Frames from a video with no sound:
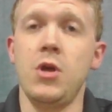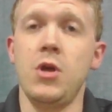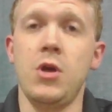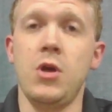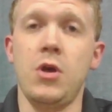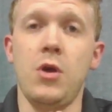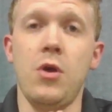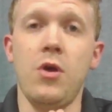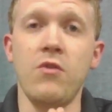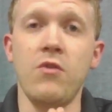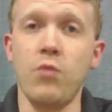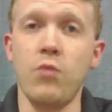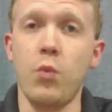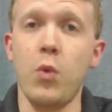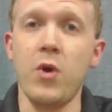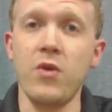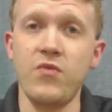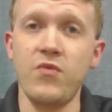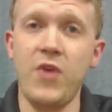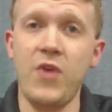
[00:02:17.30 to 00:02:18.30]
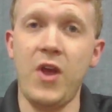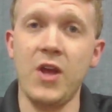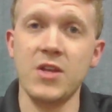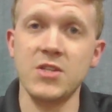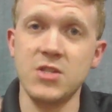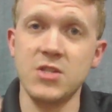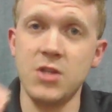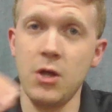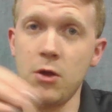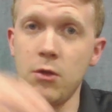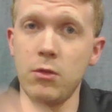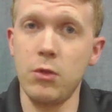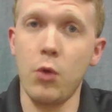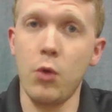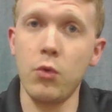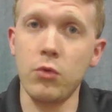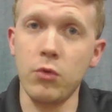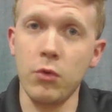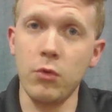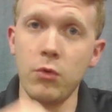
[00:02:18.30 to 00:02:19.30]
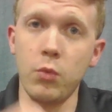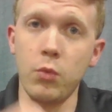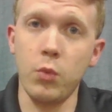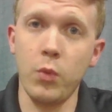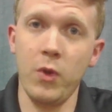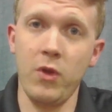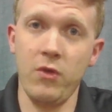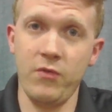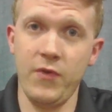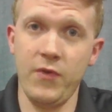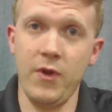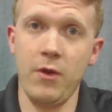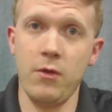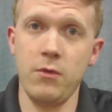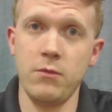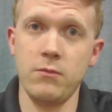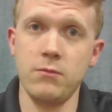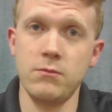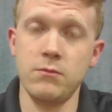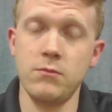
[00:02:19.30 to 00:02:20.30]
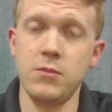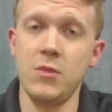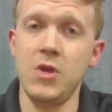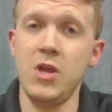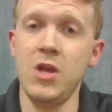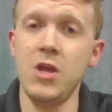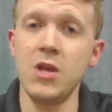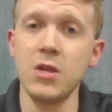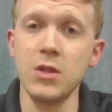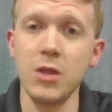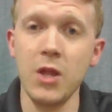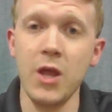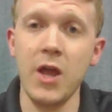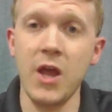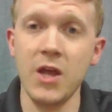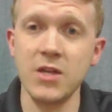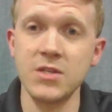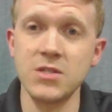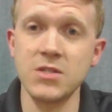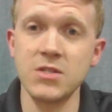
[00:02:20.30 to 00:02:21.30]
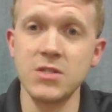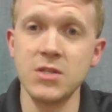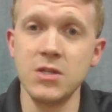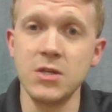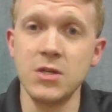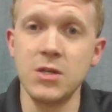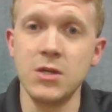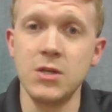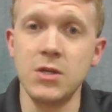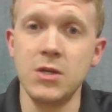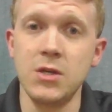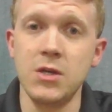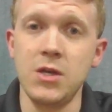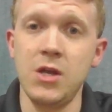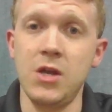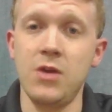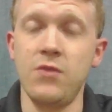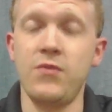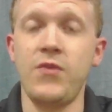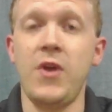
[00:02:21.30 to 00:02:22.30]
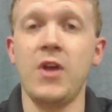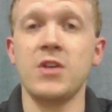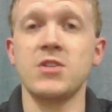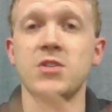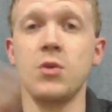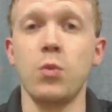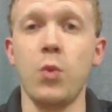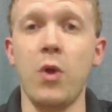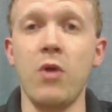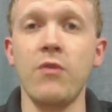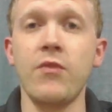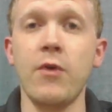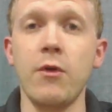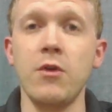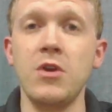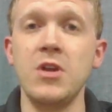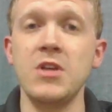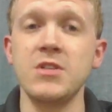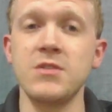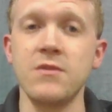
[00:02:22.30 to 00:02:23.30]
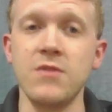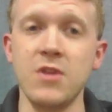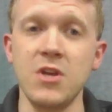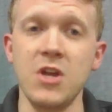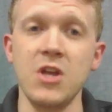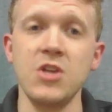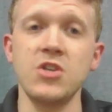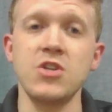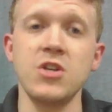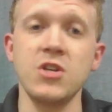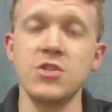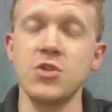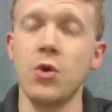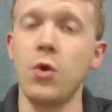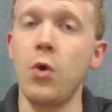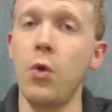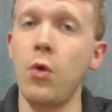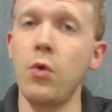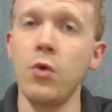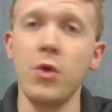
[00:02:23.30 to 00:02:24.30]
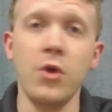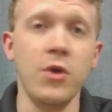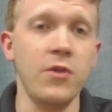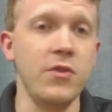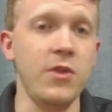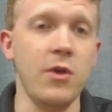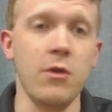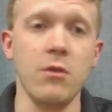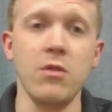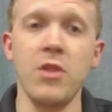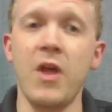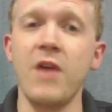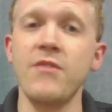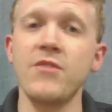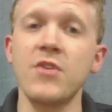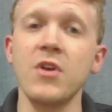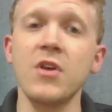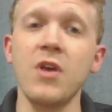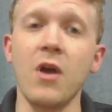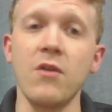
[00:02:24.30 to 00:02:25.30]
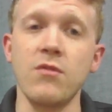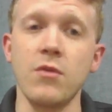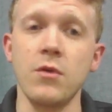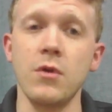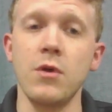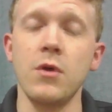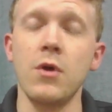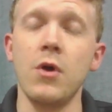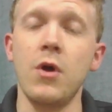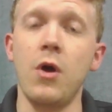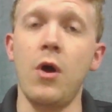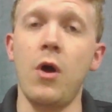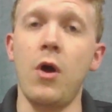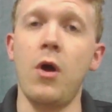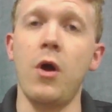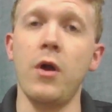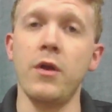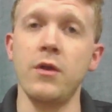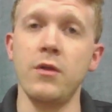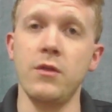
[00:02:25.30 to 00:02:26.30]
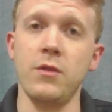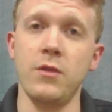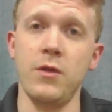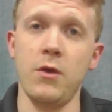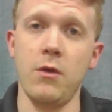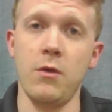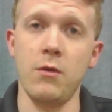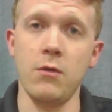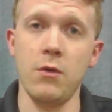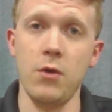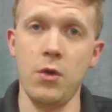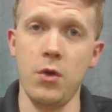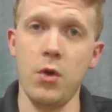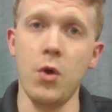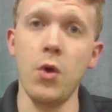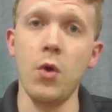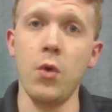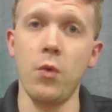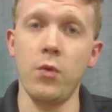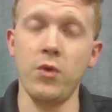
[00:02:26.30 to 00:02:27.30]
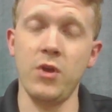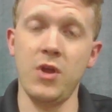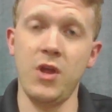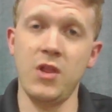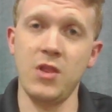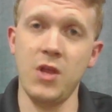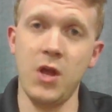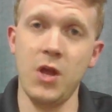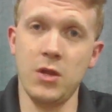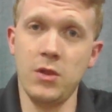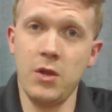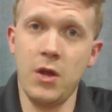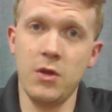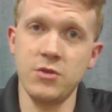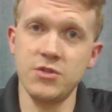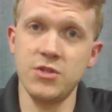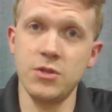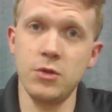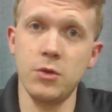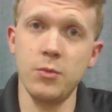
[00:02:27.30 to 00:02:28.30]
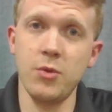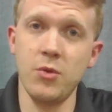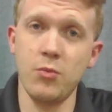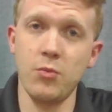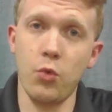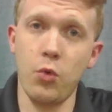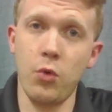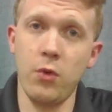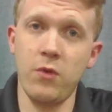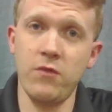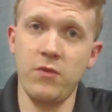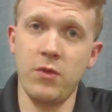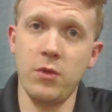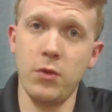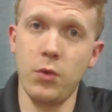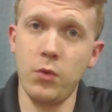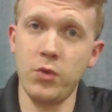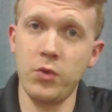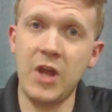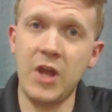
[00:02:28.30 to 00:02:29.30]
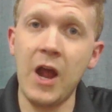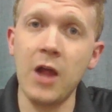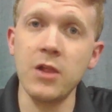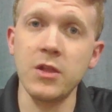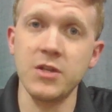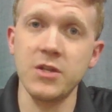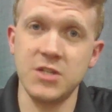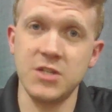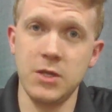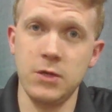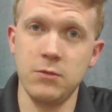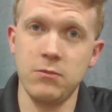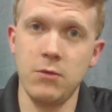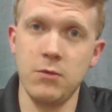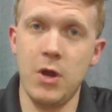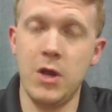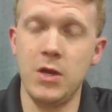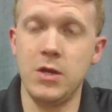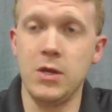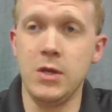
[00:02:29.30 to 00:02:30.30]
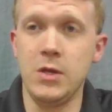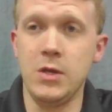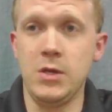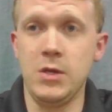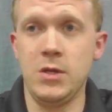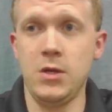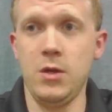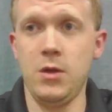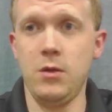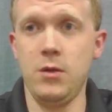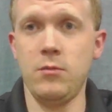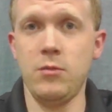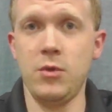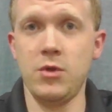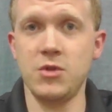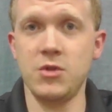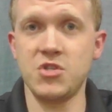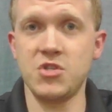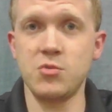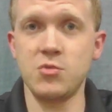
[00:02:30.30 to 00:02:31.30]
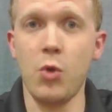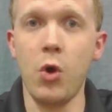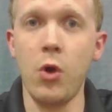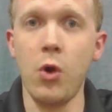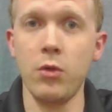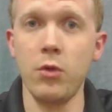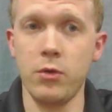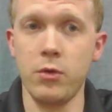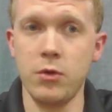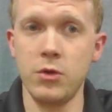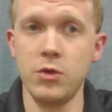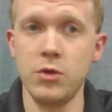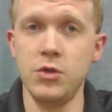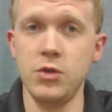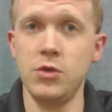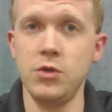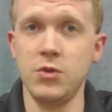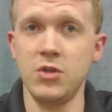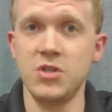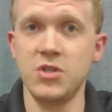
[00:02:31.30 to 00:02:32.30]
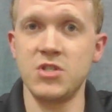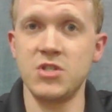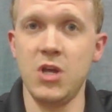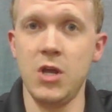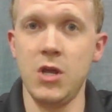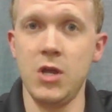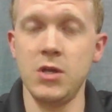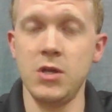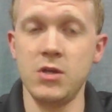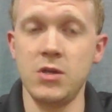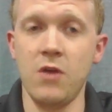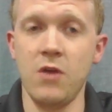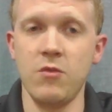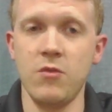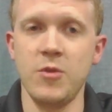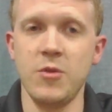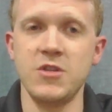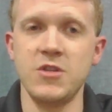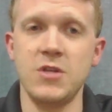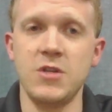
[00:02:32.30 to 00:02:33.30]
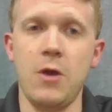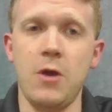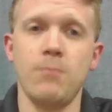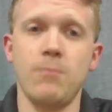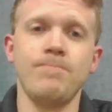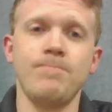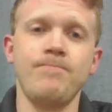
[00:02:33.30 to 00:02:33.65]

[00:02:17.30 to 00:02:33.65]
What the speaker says: of what affects their local welfare. Unless it affects the welfare and needs of the nation as a whole, they are left to govern on their own, and that allows a little bit more of a locality, right? A smaller, you could say, government. Now,